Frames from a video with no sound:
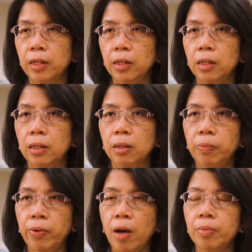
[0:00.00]
a uh,
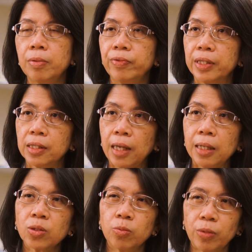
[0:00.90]
problem with the
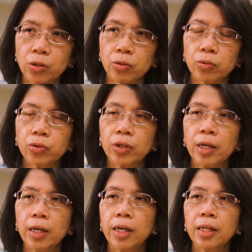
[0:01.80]
skeletal muscles,
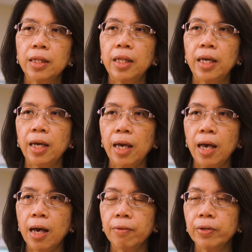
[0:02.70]
they
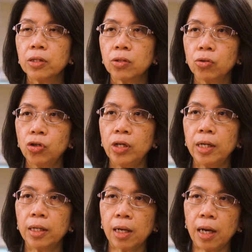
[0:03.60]
have associated